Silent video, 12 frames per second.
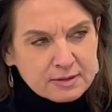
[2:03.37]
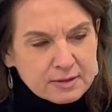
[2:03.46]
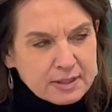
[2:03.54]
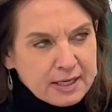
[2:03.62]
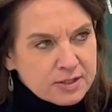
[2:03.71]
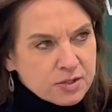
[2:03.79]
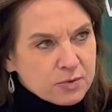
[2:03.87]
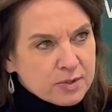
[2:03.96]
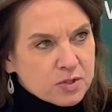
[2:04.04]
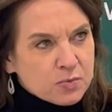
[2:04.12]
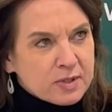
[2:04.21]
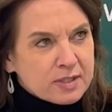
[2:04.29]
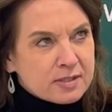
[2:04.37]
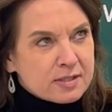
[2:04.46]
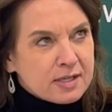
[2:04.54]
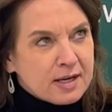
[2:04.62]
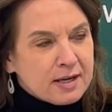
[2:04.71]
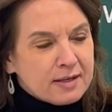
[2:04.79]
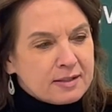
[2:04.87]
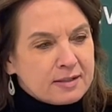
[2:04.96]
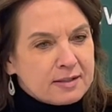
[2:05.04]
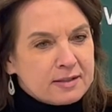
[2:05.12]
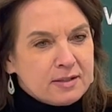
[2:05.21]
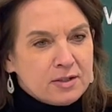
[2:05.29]
got to us was
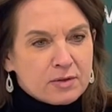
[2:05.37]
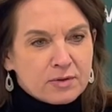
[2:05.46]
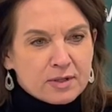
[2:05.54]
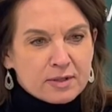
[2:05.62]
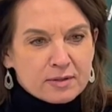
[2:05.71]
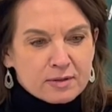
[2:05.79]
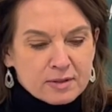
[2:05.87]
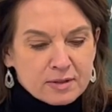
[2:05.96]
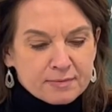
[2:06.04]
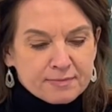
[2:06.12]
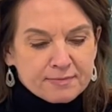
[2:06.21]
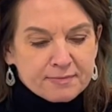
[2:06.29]
their